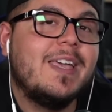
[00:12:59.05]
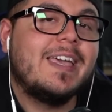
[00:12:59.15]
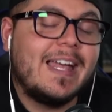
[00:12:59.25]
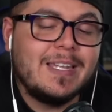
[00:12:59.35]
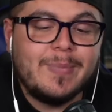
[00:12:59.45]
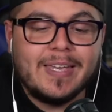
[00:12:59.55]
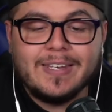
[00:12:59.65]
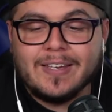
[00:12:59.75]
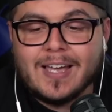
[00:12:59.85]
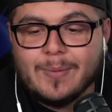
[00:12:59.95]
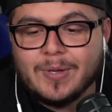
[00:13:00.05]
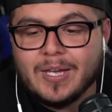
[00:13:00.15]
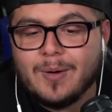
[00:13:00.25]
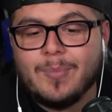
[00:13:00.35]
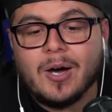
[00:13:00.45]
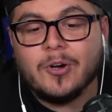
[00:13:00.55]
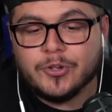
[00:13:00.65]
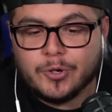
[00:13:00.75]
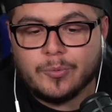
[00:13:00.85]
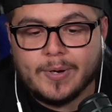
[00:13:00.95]
Candy making a comment
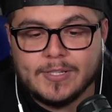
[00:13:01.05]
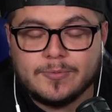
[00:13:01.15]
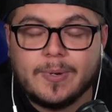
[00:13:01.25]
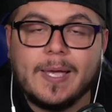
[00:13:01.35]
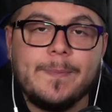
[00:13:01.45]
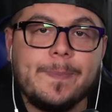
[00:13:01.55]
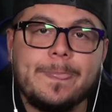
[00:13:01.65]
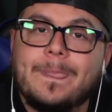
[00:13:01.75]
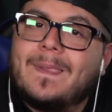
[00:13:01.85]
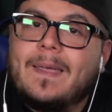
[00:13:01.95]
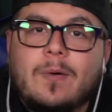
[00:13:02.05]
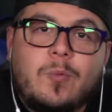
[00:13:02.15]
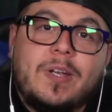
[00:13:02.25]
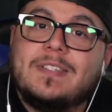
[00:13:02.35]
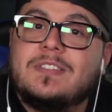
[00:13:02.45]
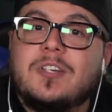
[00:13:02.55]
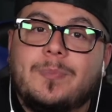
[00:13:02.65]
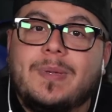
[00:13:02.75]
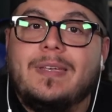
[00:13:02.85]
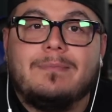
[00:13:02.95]
about your race, right? Would it
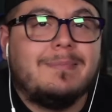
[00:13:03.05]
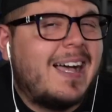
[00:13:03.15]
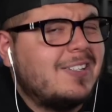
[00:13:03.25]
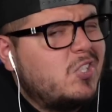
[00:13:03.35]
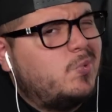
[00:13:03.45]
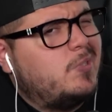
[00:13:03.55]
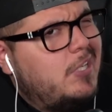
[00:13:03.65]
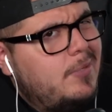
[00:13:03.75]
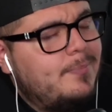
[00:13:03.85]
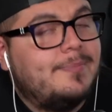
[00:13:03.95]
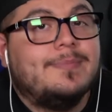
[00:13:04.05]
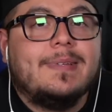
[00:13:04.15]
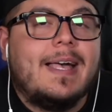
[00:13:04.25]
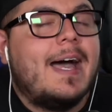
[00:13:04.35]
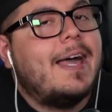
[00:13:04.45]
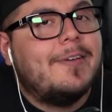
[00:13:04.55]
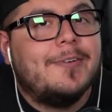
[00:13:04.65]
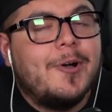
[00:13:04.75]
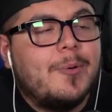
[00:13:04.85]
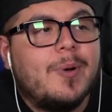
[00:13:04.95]
still be not too deep? I
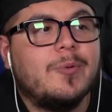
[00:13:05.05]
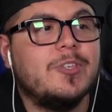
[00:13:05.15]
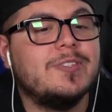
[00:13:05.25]
don't know, bro.